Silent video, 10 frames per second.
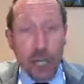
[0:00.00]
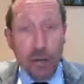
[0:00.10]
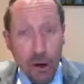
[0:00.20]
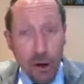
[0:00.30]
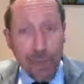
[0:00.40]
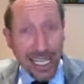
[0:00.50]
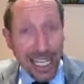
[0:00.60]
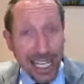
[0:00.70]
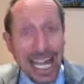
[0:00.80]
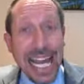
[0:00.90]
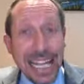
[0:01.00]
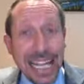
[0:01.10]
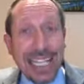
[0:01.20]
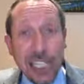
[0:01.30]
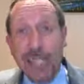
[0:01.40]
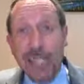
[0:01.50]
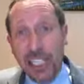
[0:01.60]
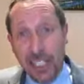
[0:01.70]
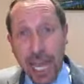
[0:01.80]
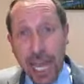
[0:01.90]
Normally, Chilul
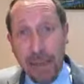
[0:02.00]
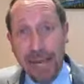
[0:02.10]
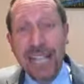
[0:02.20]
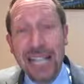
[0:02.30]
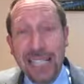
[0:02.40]
Hashem,